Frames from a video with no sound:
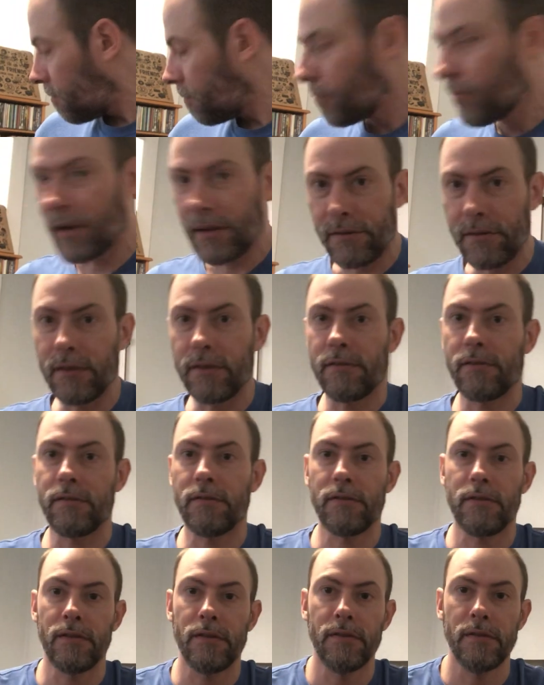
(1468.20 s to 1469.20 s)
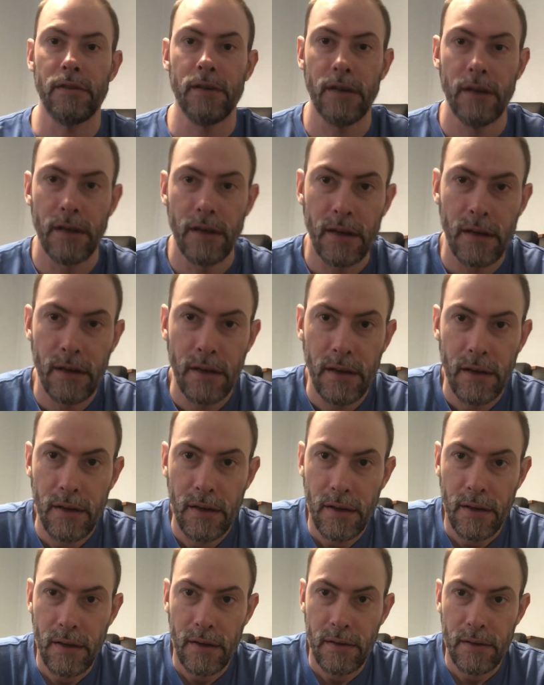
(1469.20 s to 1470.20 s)
pressings.
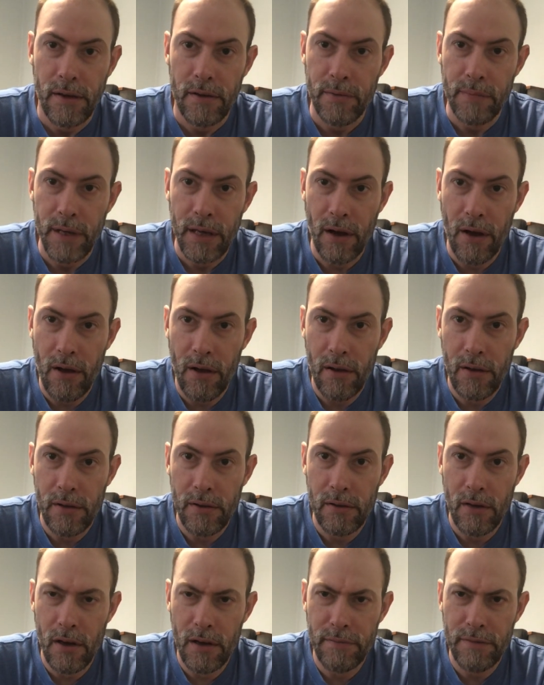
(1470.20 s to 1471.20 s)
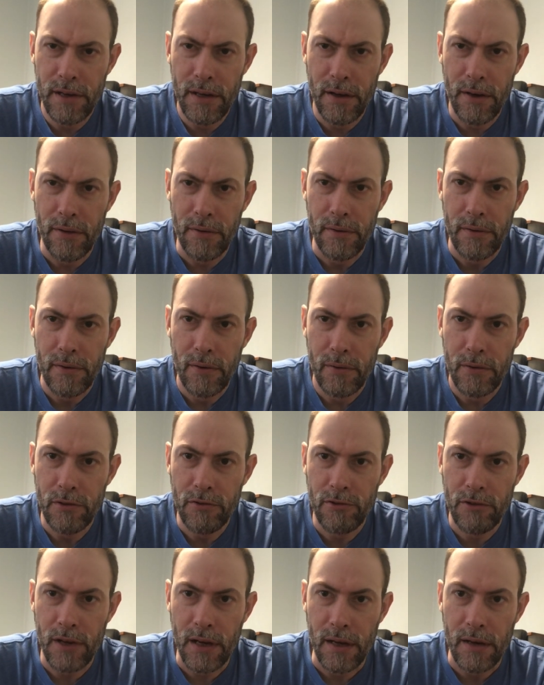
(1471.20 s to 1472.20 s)
That'd be all. Long video. Holy
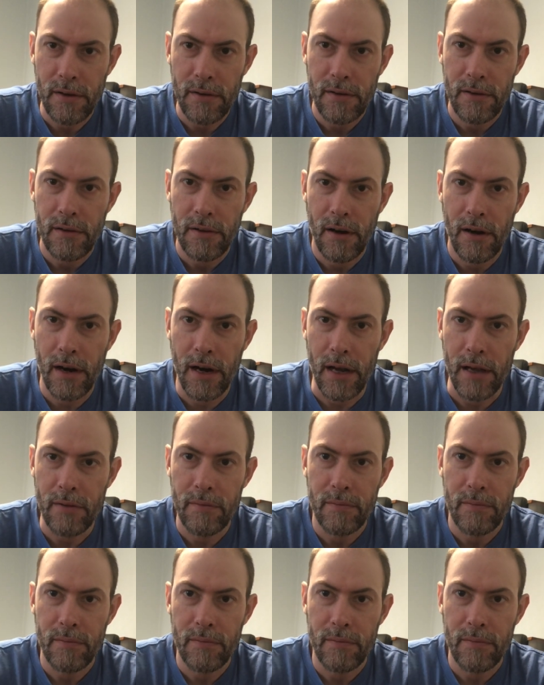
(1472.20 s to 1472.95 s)
shit. All right.